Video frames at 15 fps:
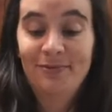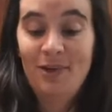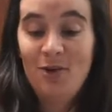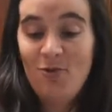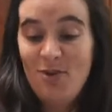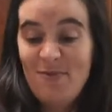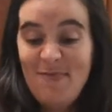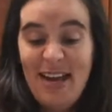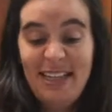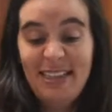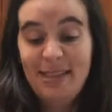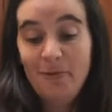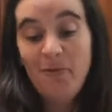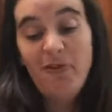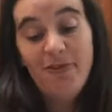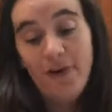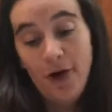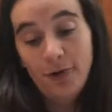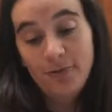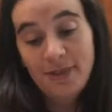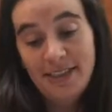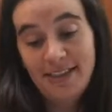We made some
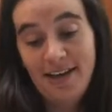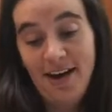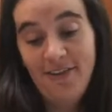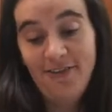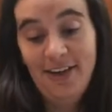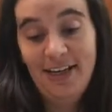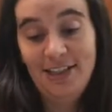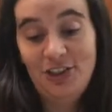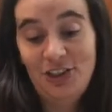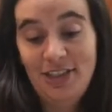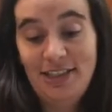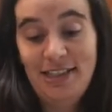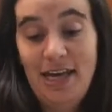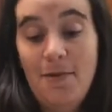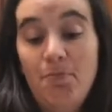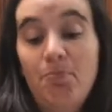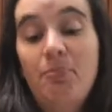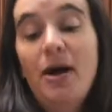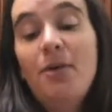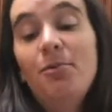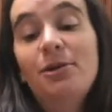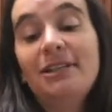foam stuff and it
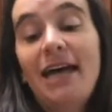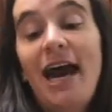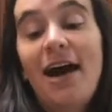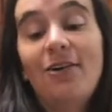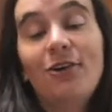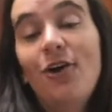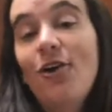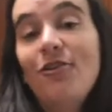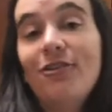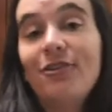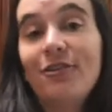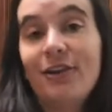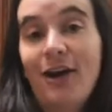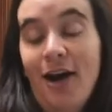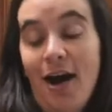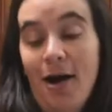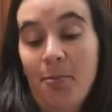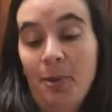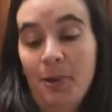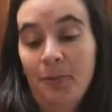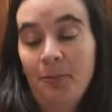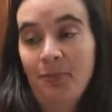bubbled out over the cup.
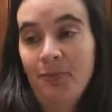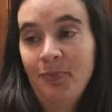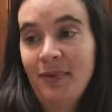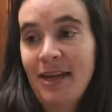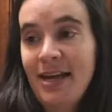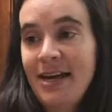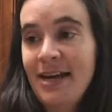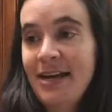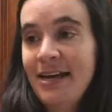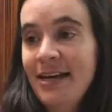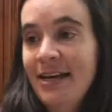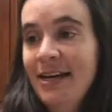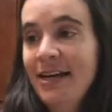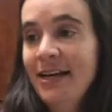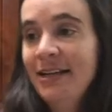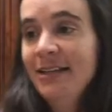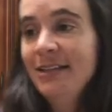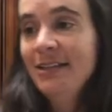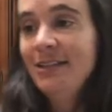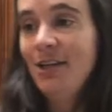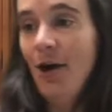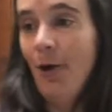
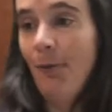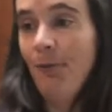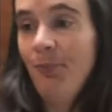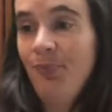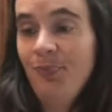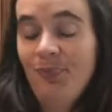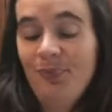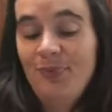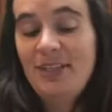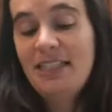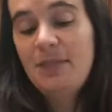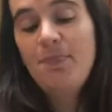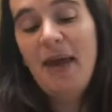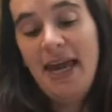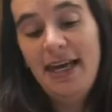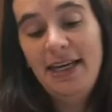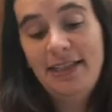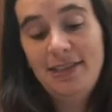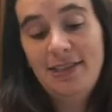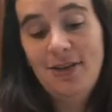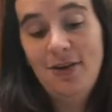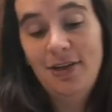So this baking
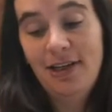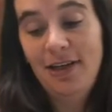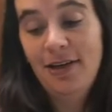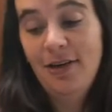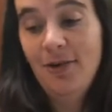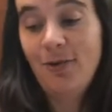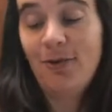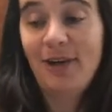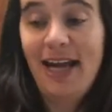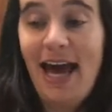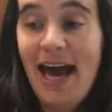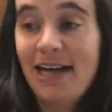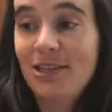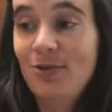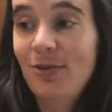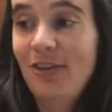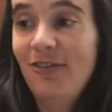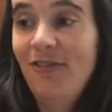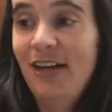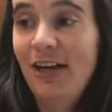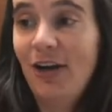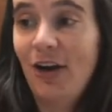soda reacts with the
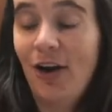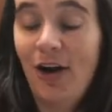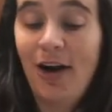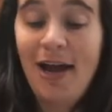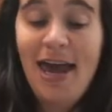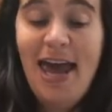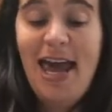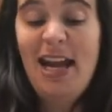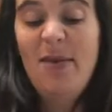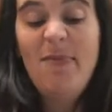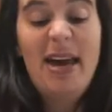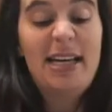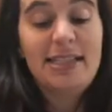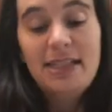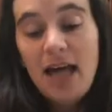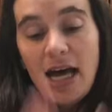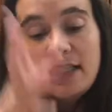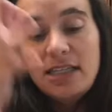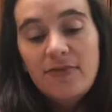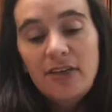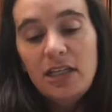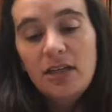vinegar and it makes lots
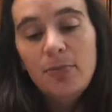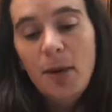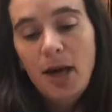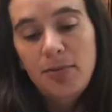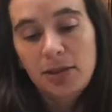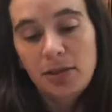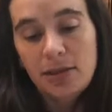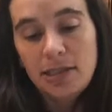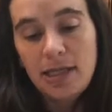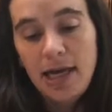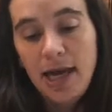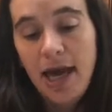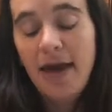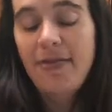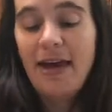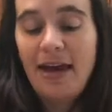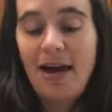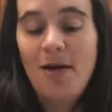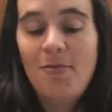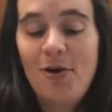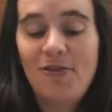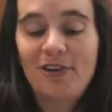of little bubbles and they
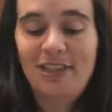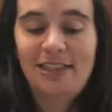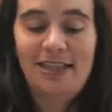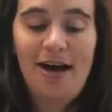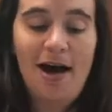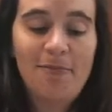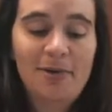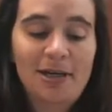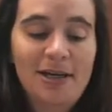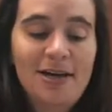come over the top.